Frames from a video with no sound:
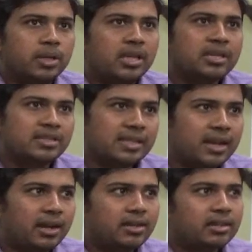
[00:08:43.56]
He
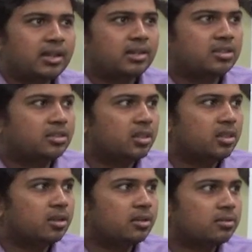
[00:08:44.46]
said that
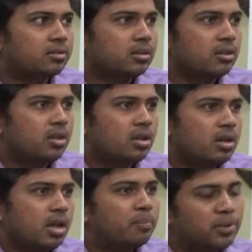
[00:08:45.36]

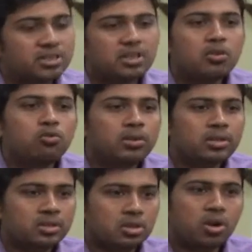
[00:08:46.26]
a person who
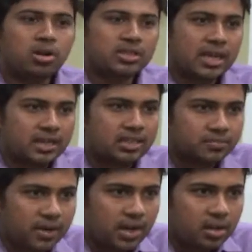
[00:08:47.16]
is not
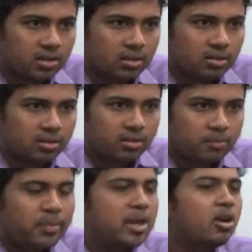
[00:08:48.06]
satisfied
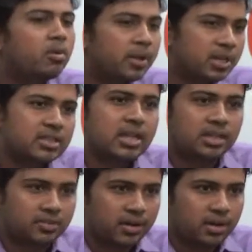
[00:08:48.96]
may not be
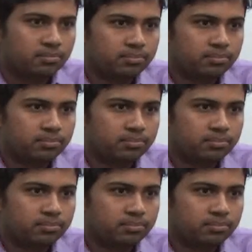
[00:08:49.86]
dissatisfied,